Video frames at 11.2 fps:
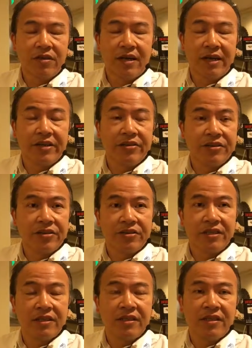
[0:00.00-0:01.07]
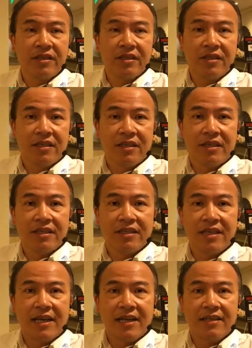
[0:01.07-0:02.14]
hire attorney, is
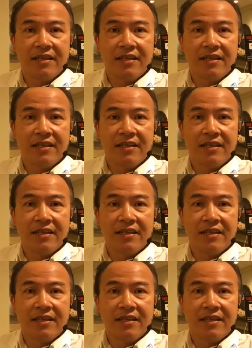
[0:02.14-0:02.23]
that